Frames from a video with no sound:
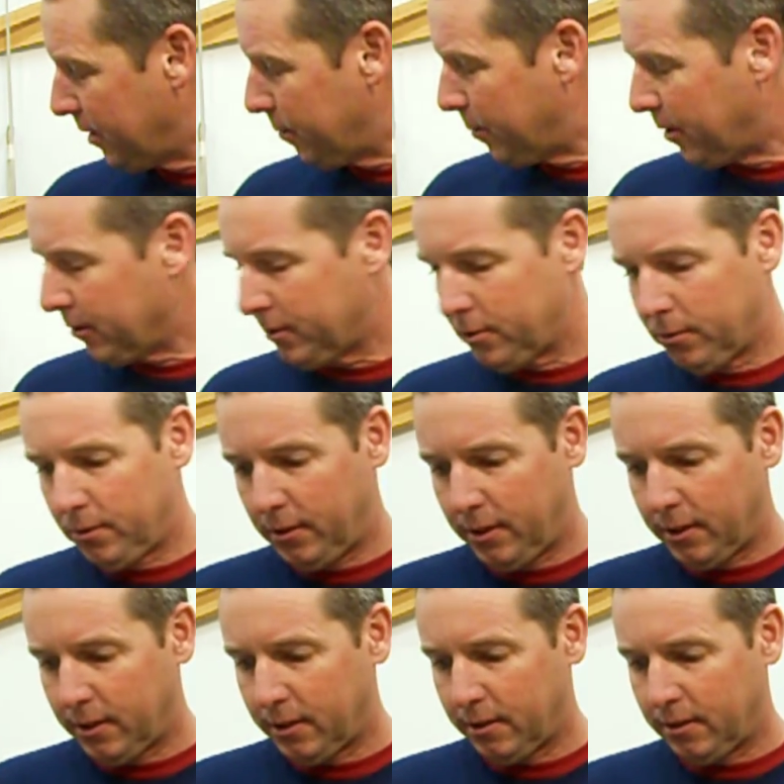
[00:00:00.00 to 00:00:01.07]
them all tuned
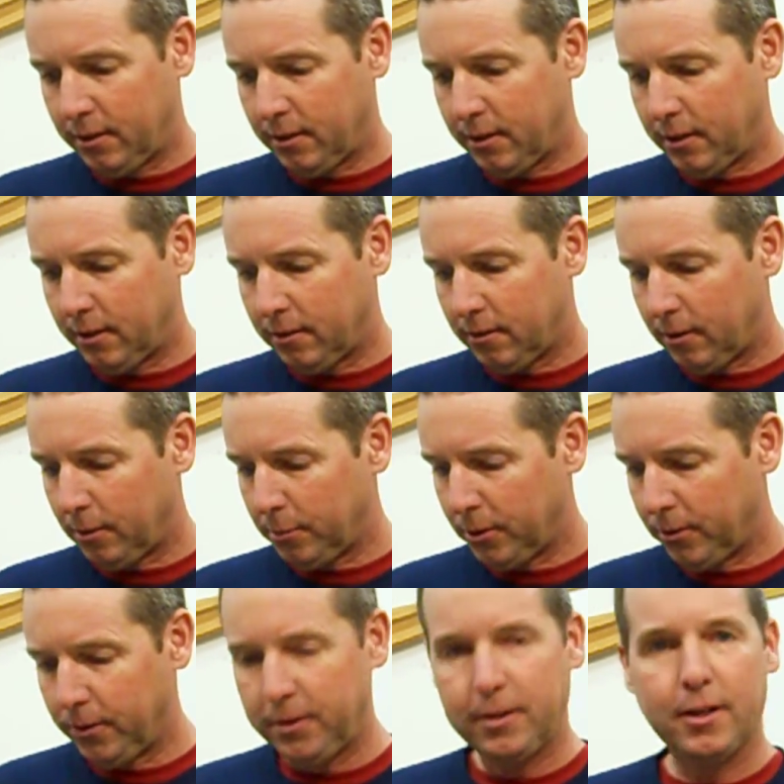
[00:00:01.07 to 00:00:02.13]
in and all
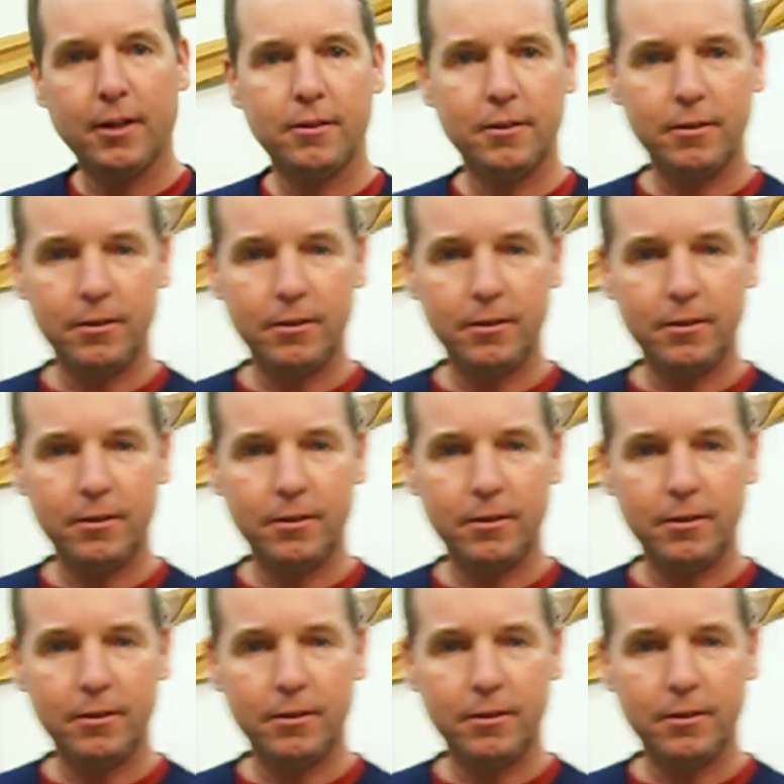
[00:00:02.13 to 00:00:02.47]
blowing together,